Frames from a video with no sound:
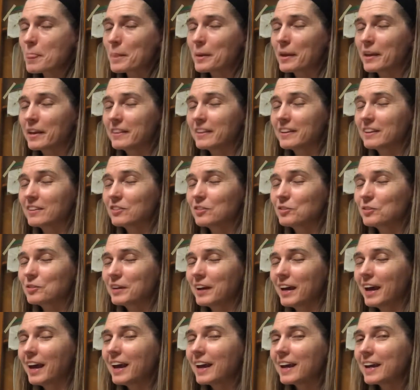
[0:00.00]
and that's
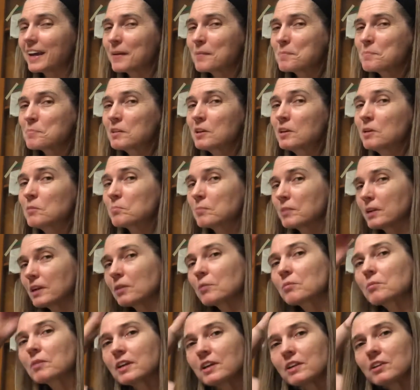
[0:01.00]
okay. But I
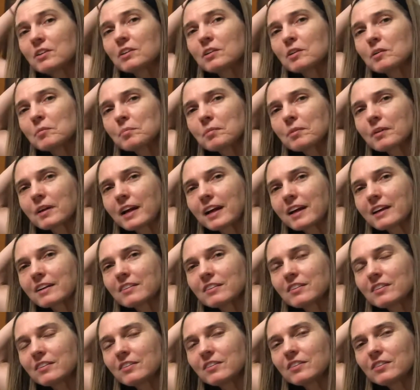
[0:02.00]
want you to
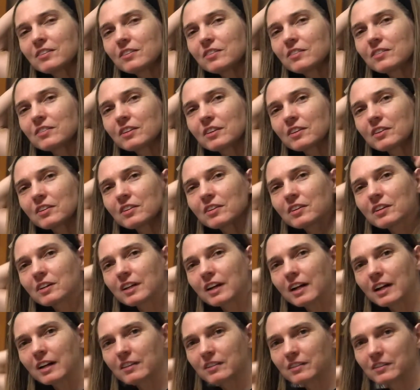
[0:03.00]
practice using your
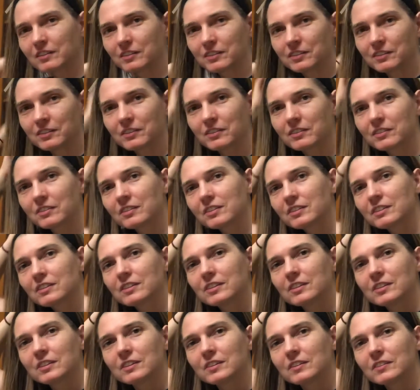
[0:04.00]
colors
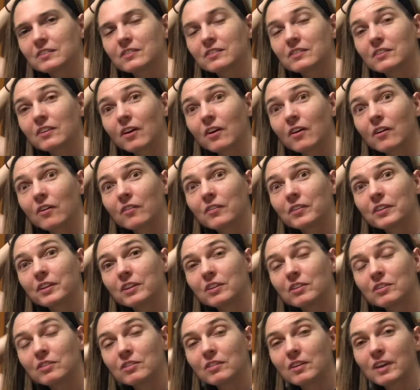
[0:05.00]
so that
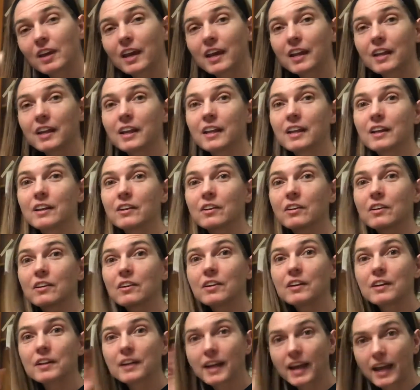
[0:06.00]
you get in a
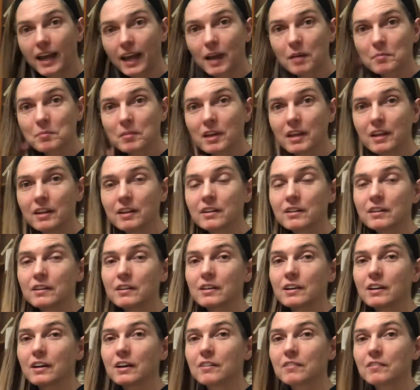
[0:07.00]
good habit
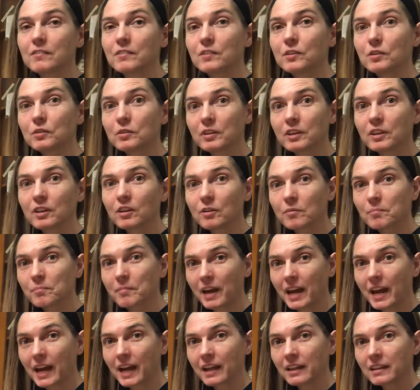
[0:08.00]
of doing your
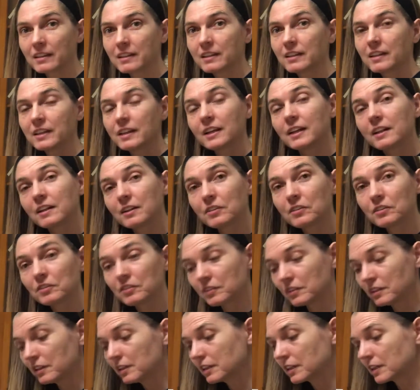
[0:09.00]
math and
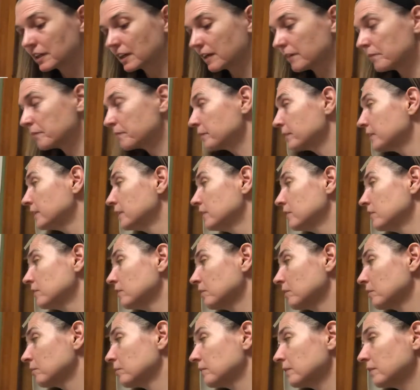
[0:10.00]
understanding it.
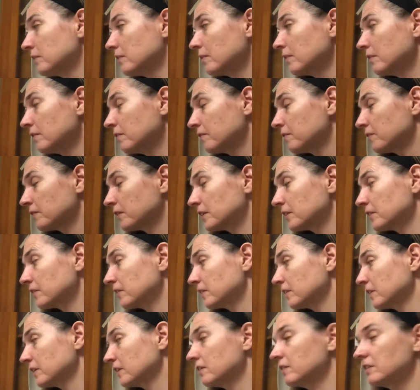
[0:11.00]
So what's the first
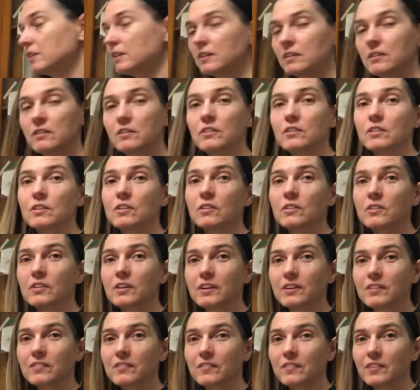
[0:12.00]
thing you need to do
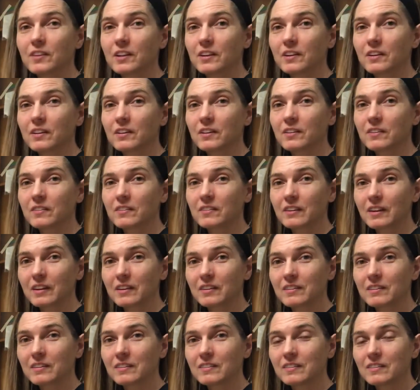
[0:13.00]
if the
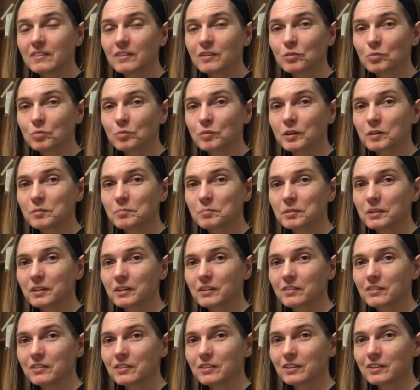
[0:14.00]
sentence is 1
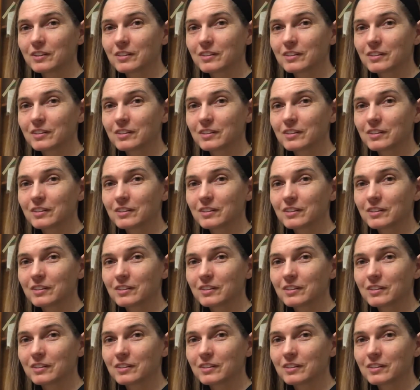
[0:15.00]
plus 2?